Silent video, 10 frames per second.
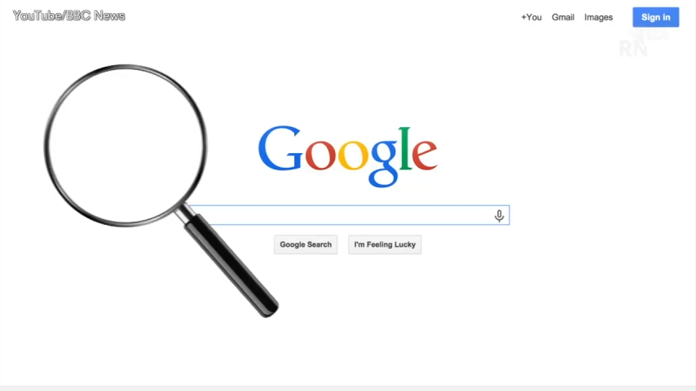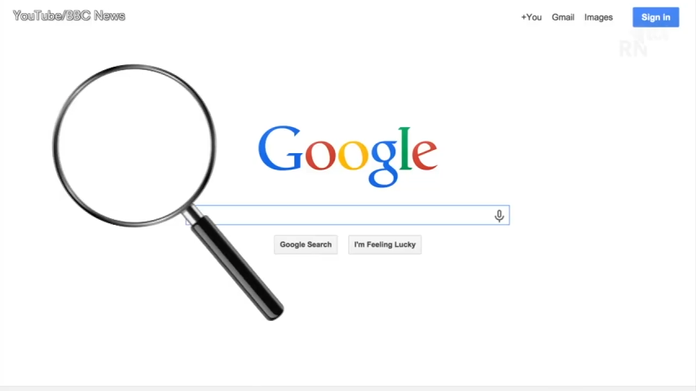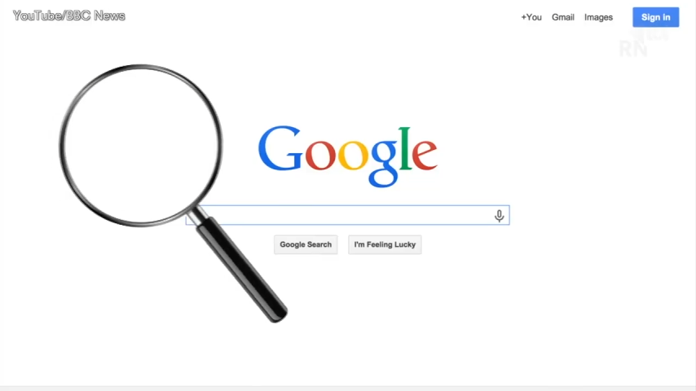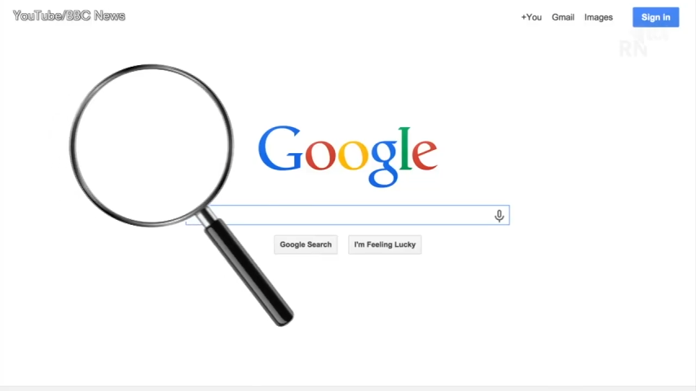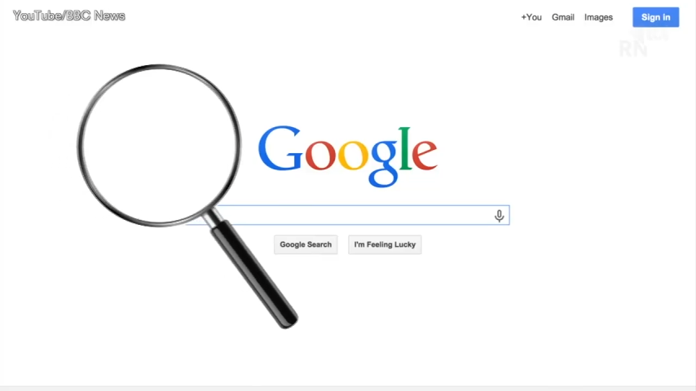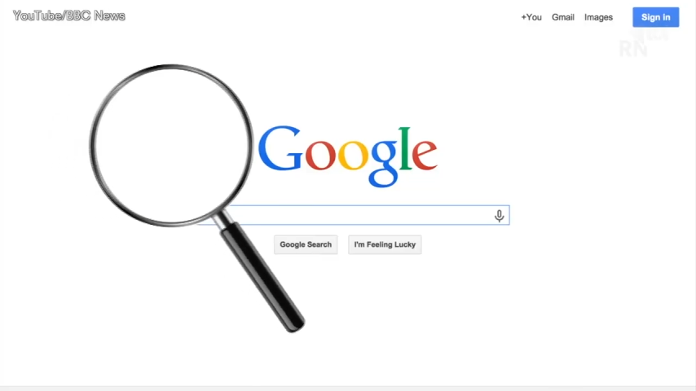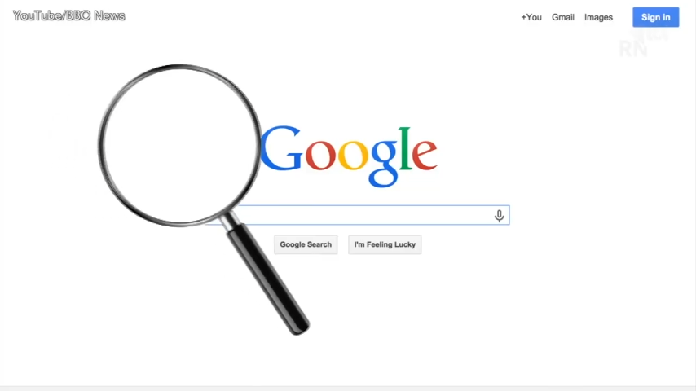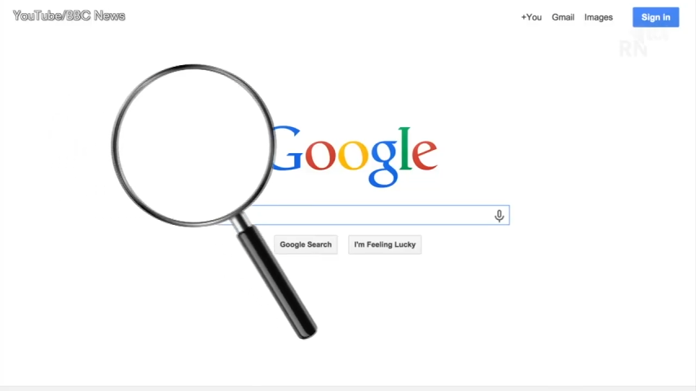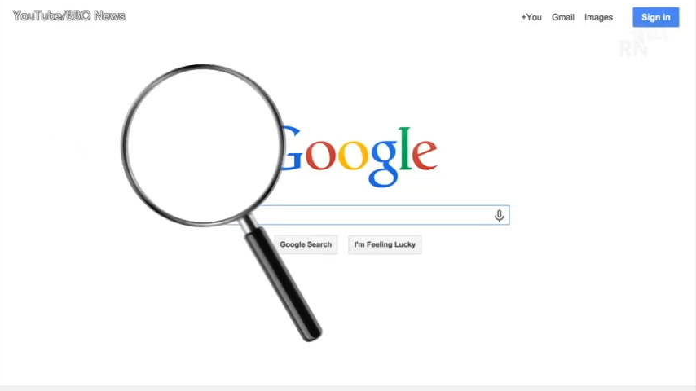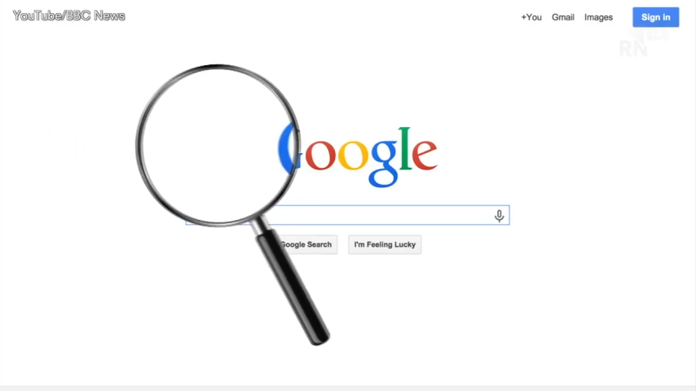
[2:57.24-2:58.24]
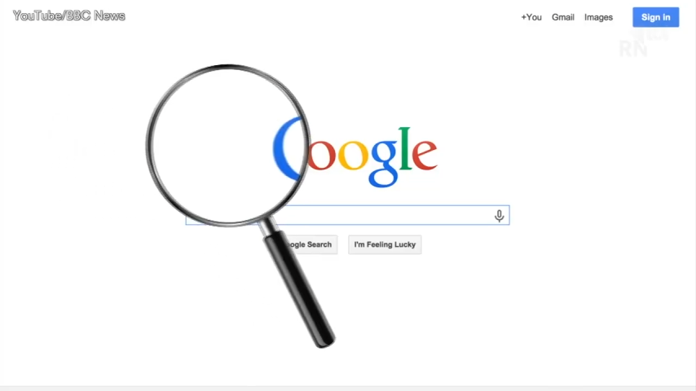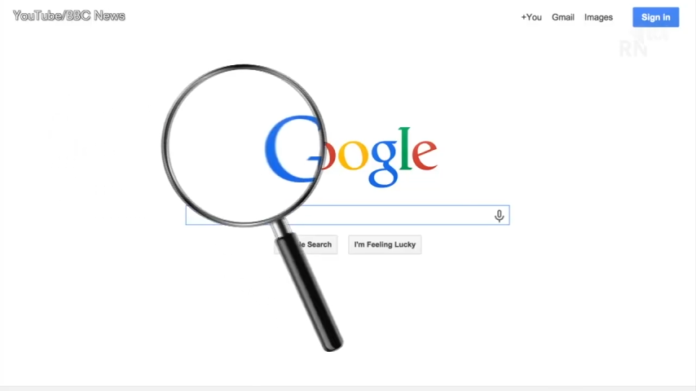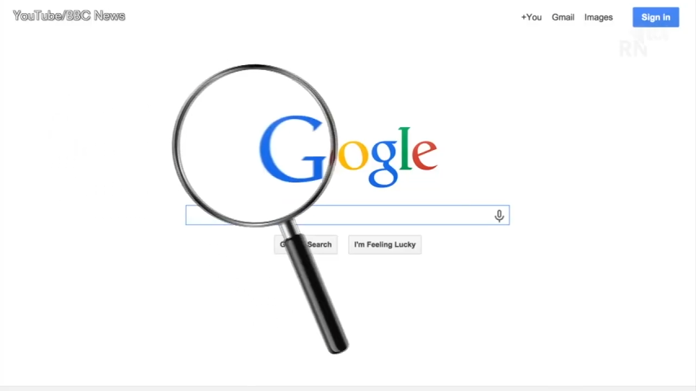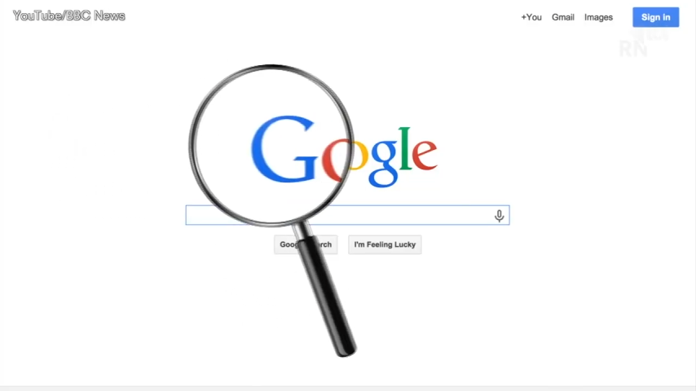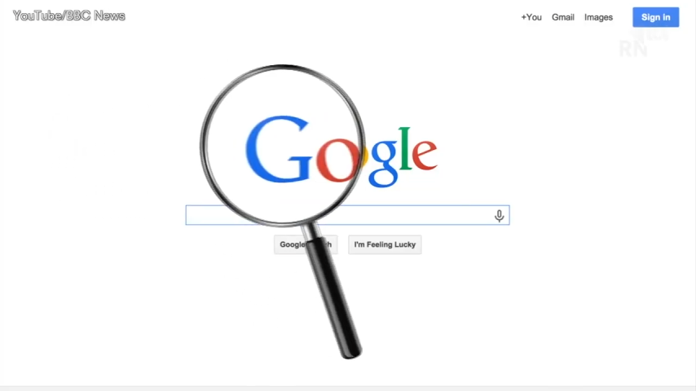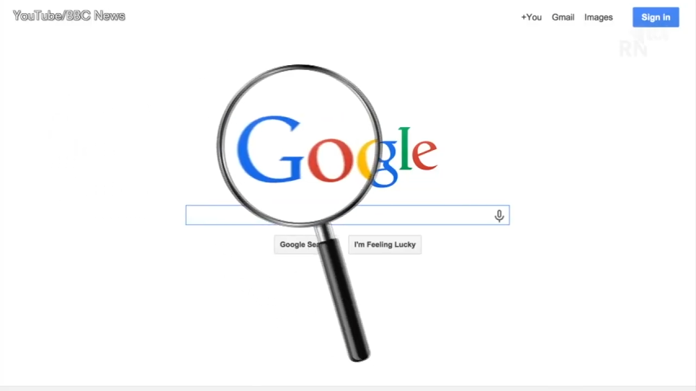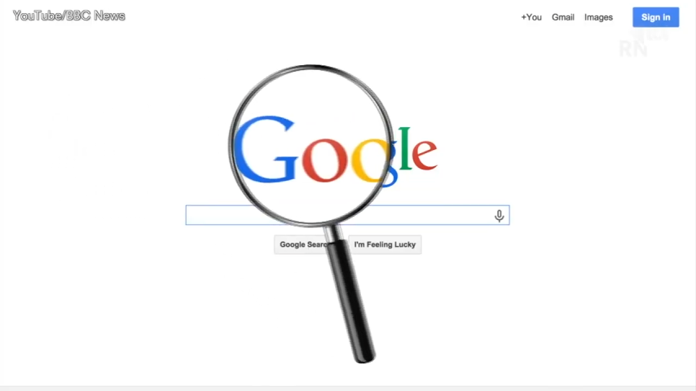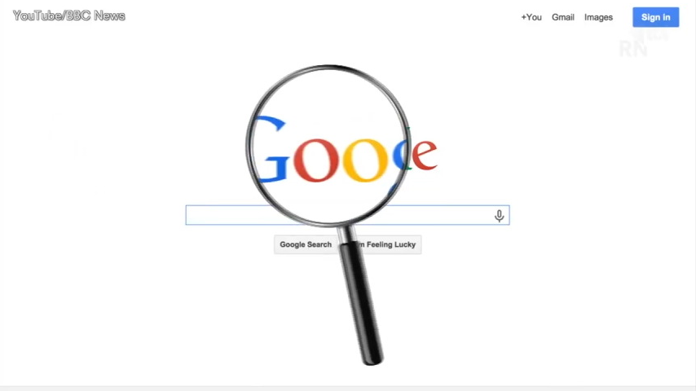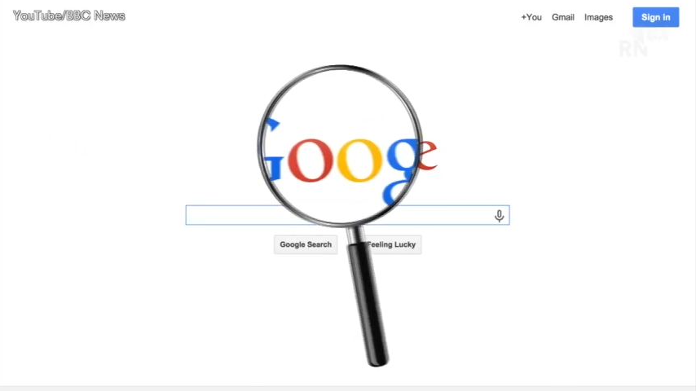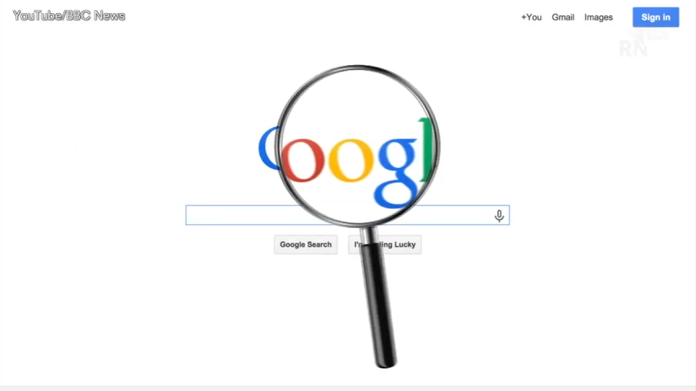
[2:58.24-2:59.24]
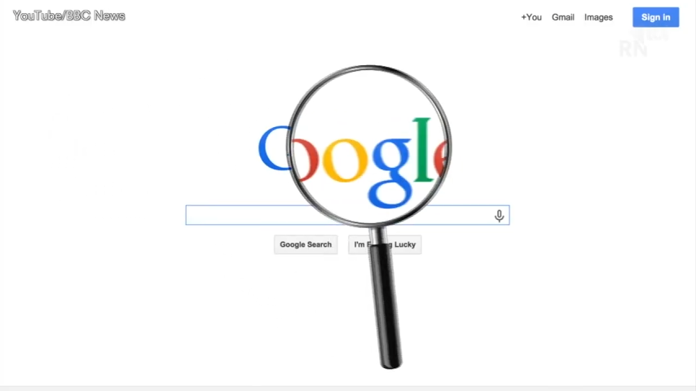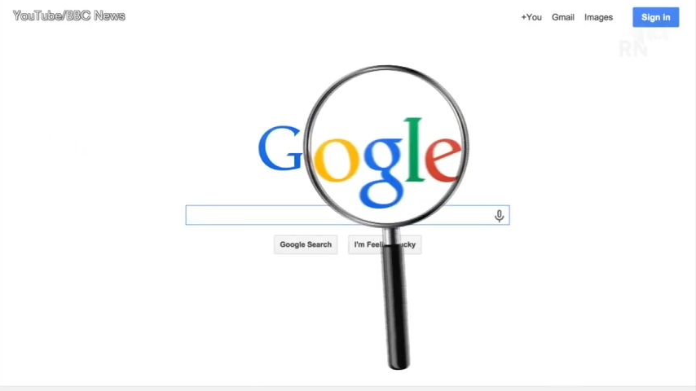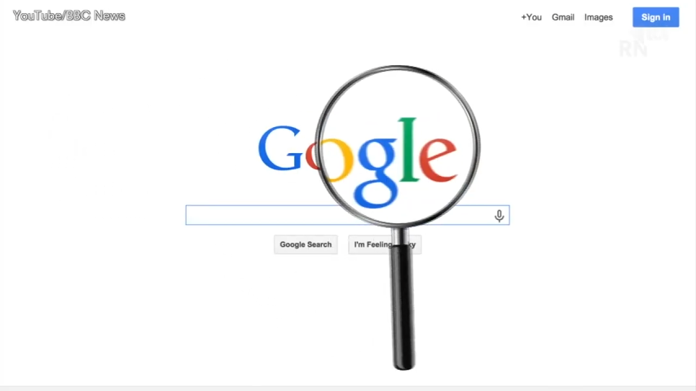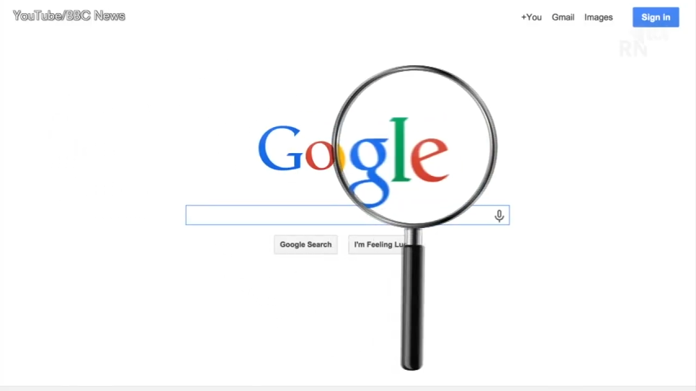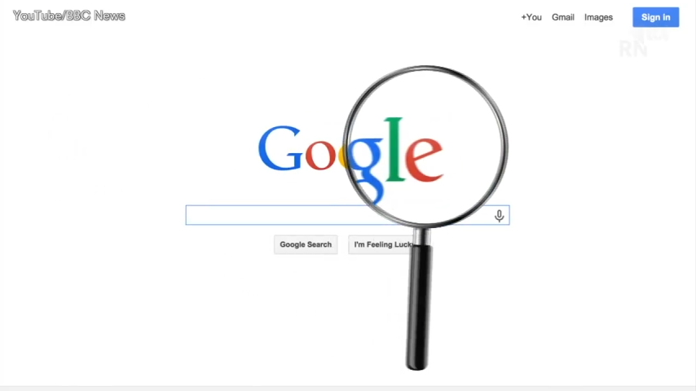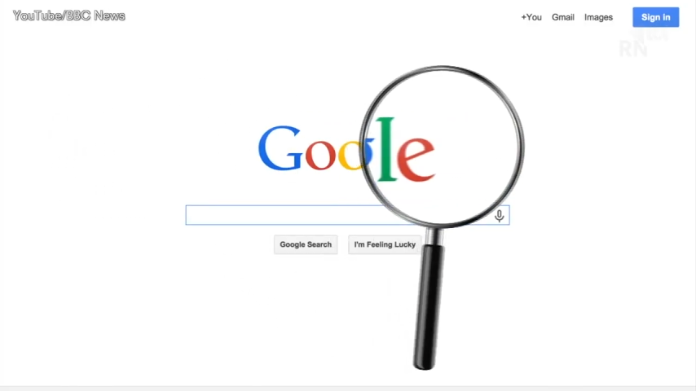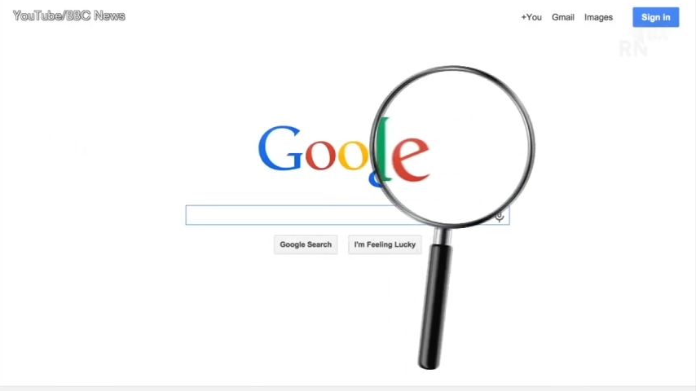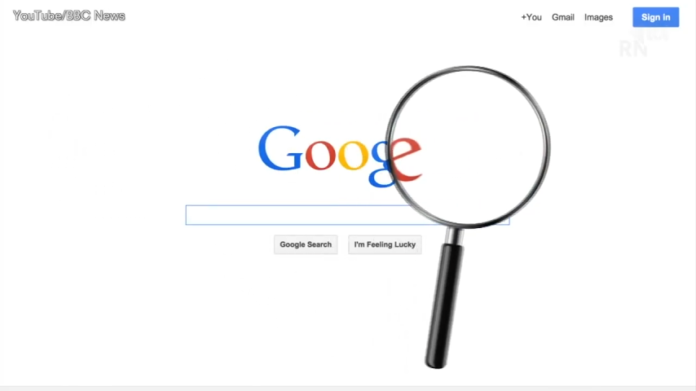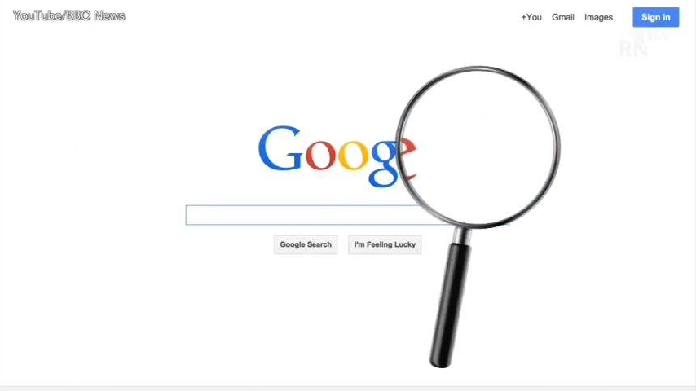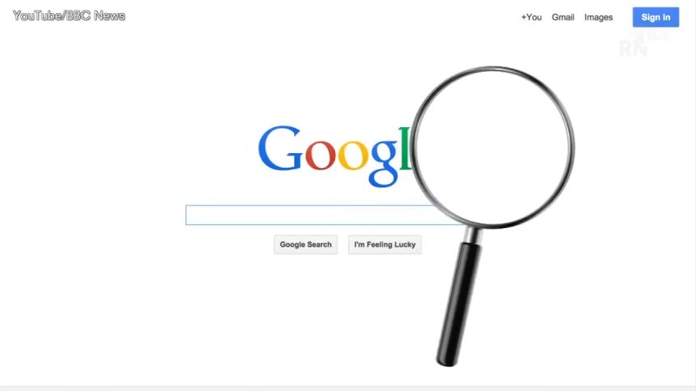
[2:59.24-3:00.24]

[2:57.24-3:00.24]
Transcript: Nobody's mouth can be seen.